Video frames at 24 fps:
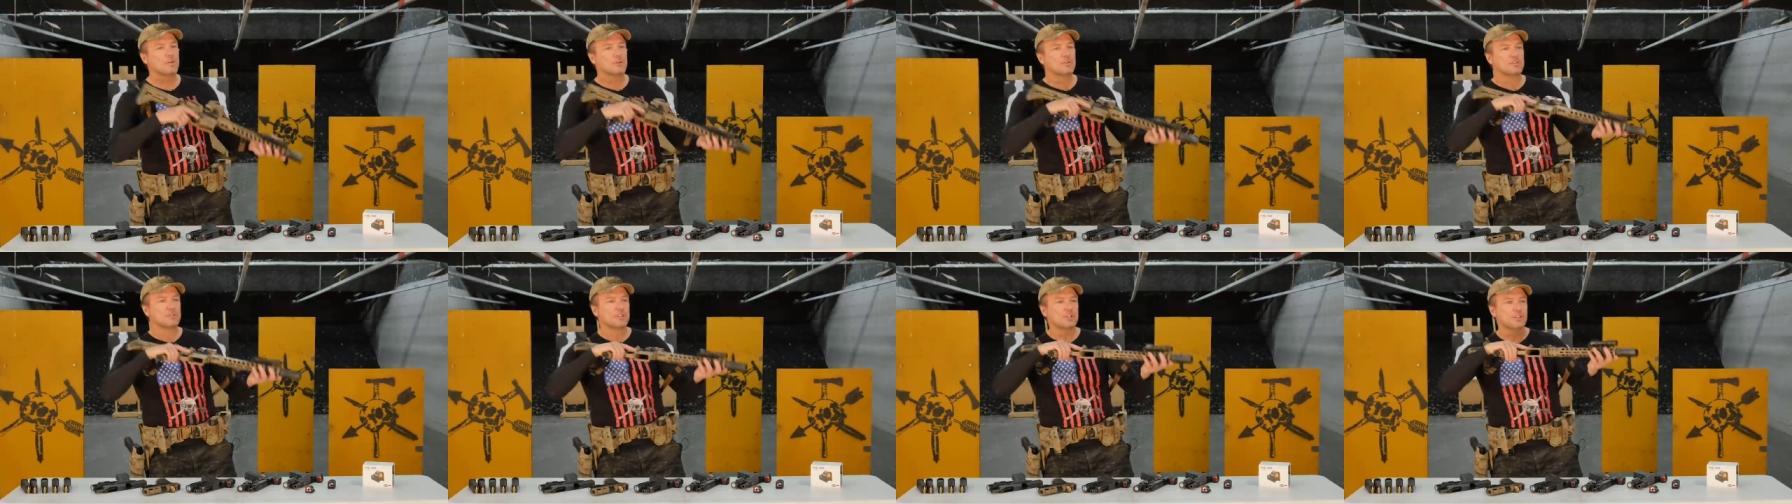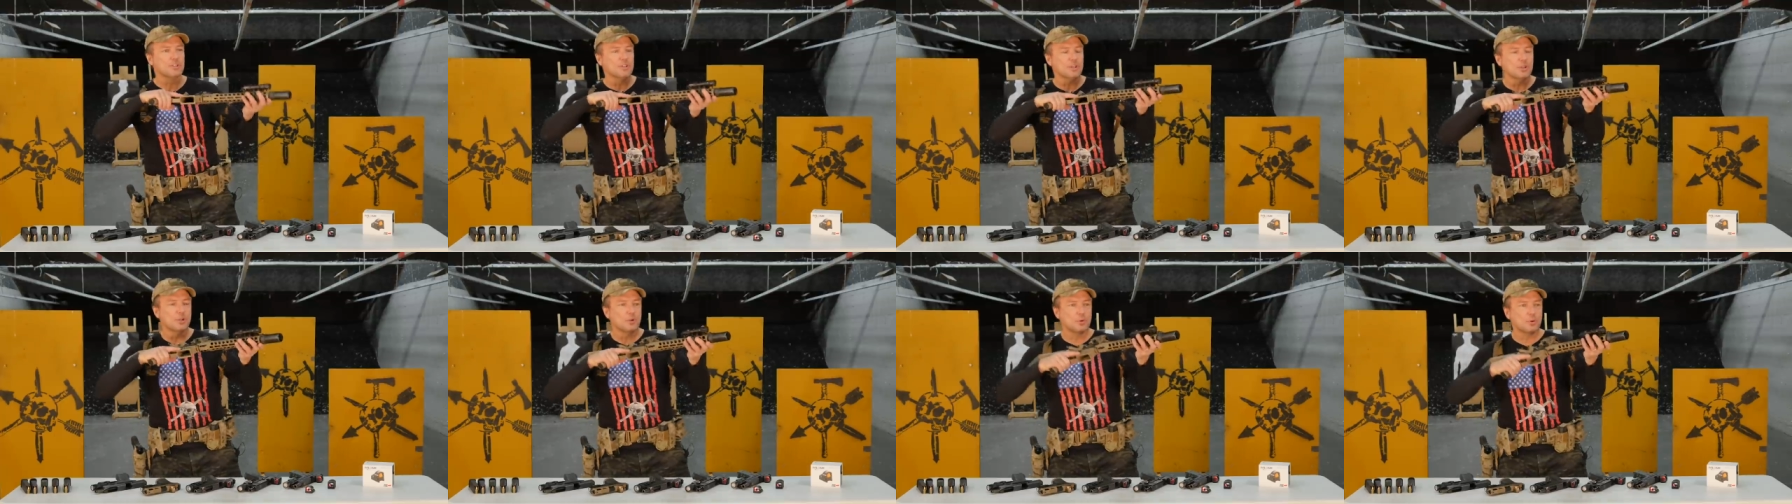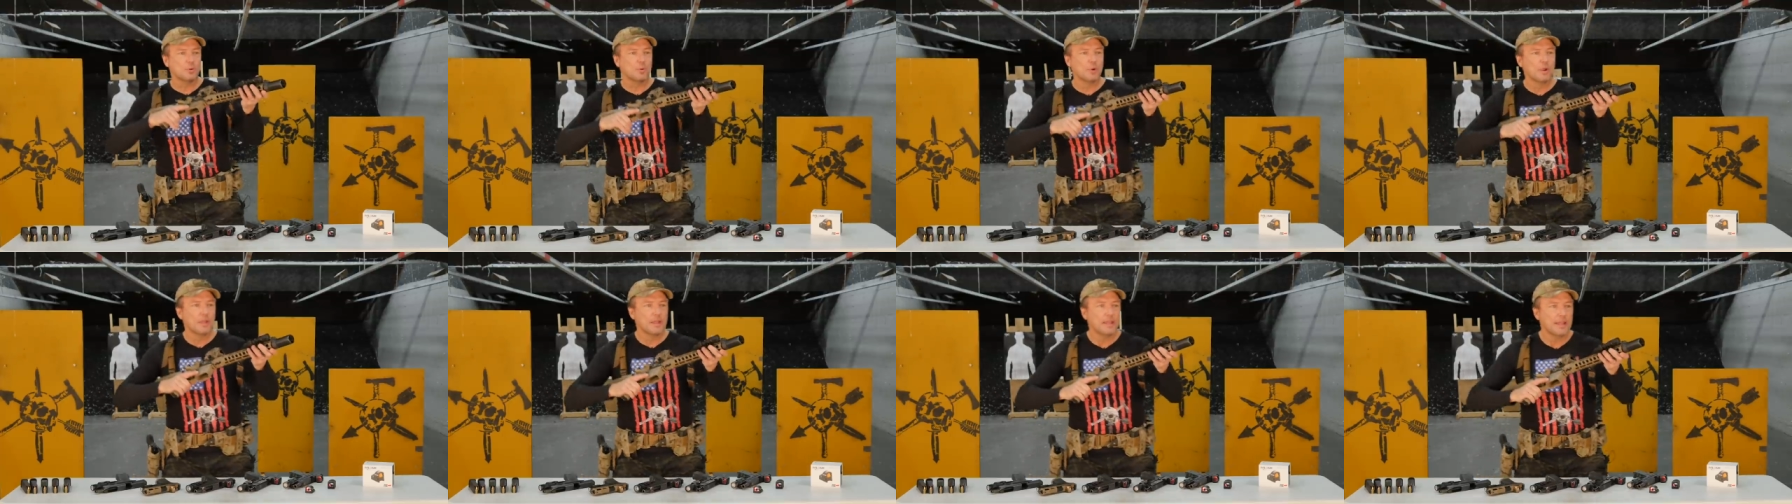you to
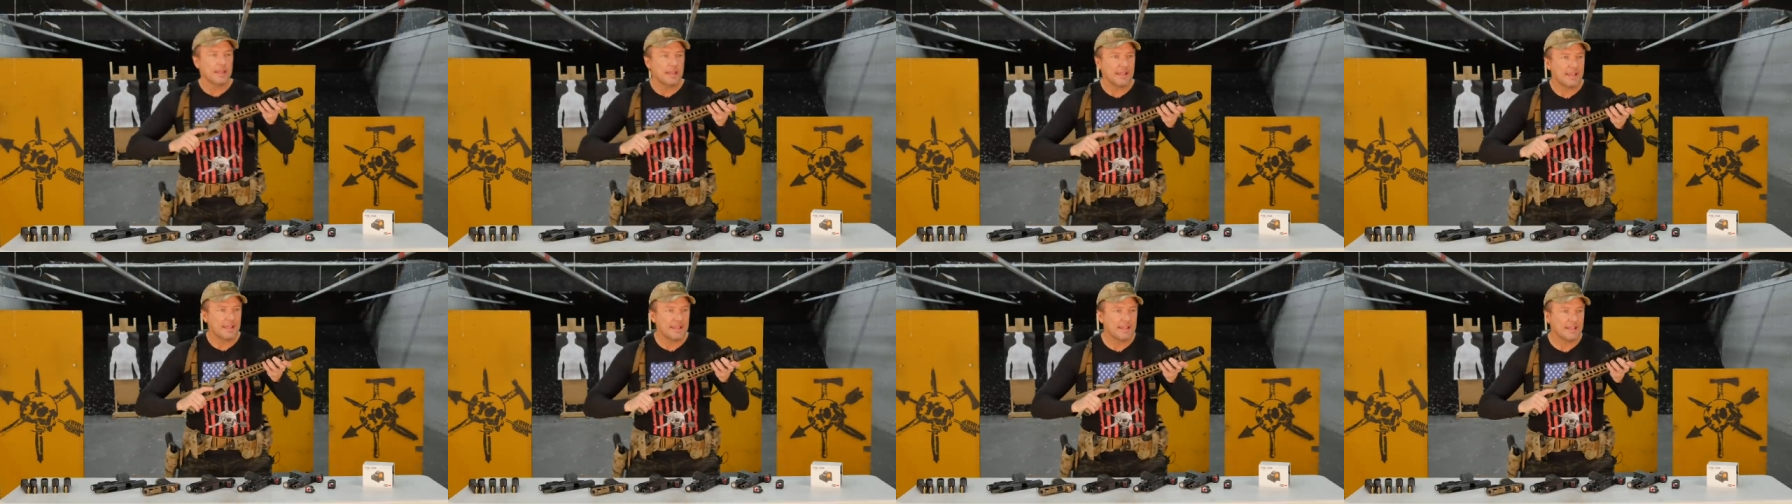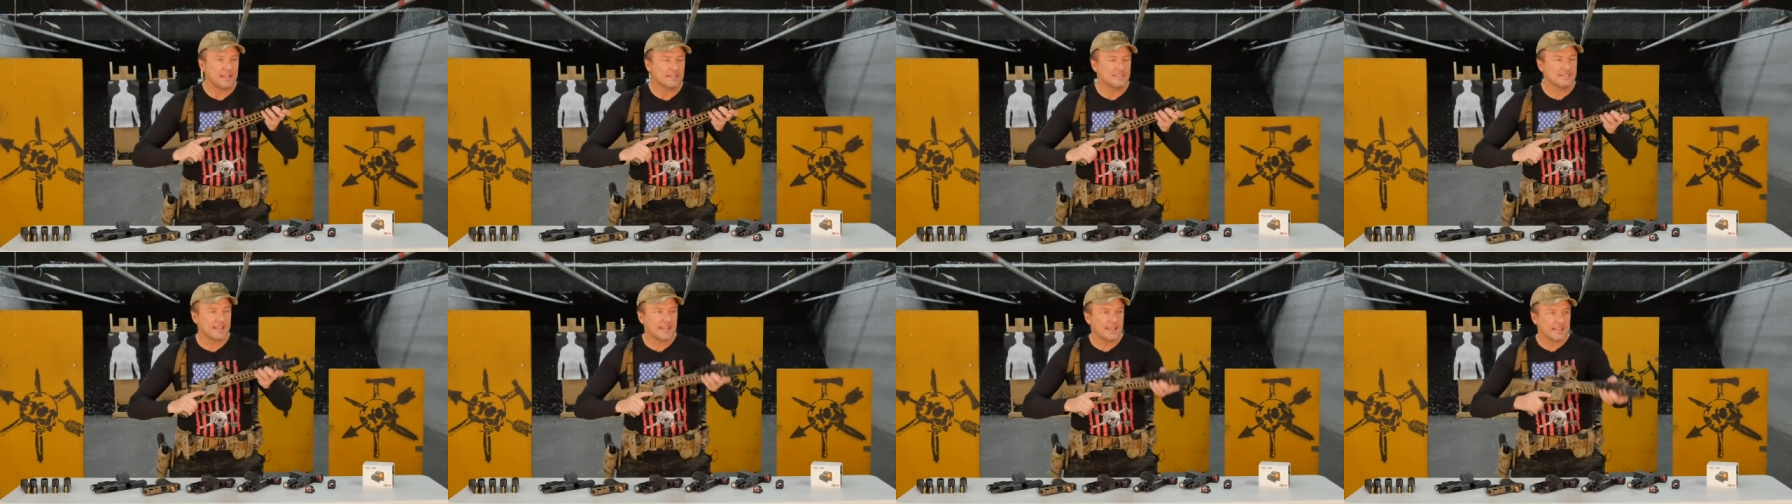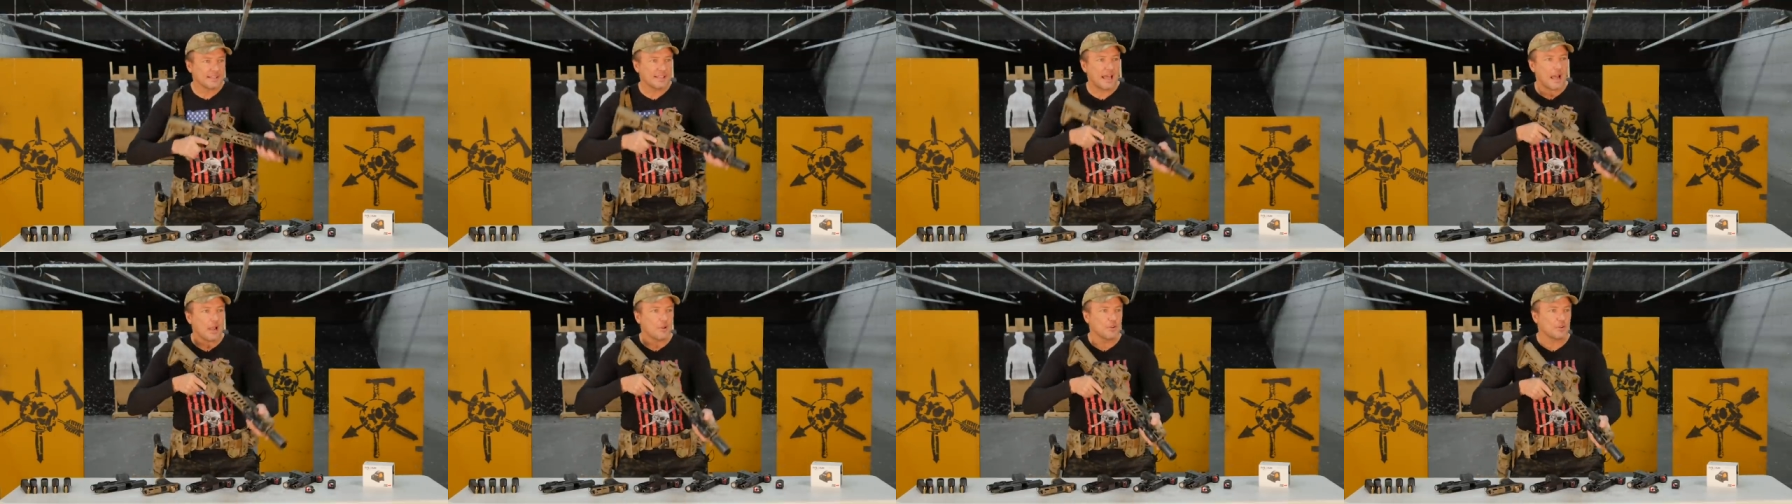do is they
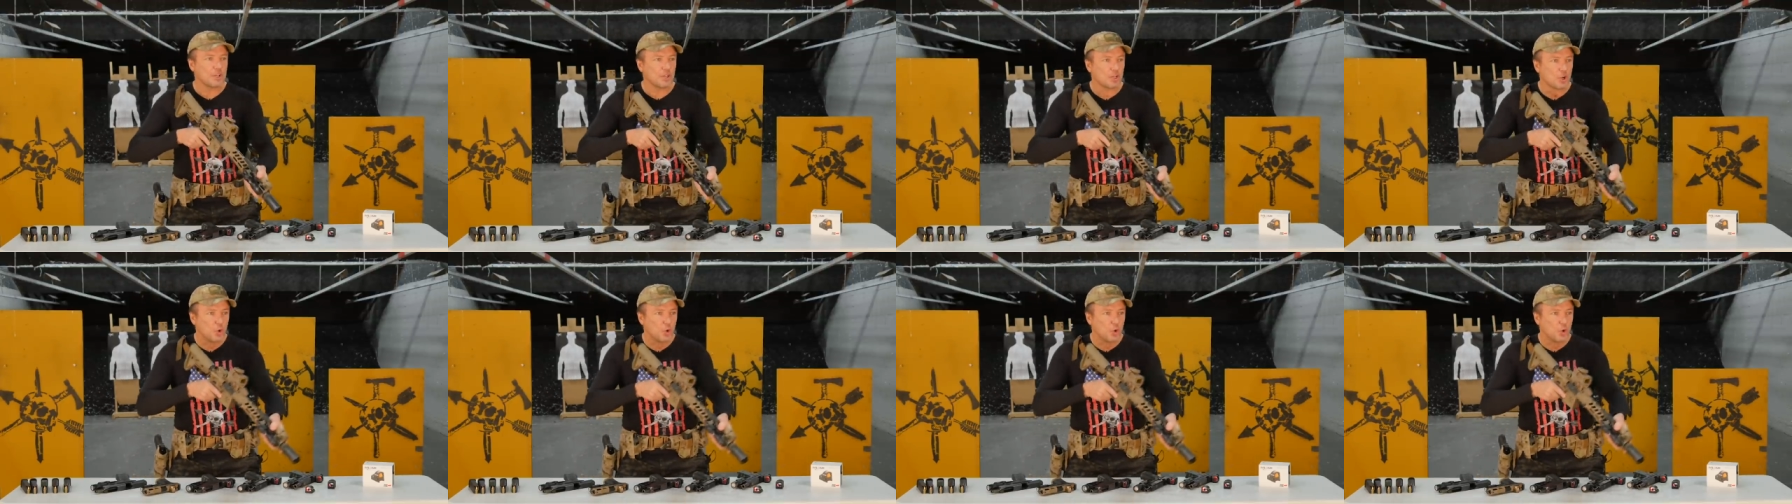allow you to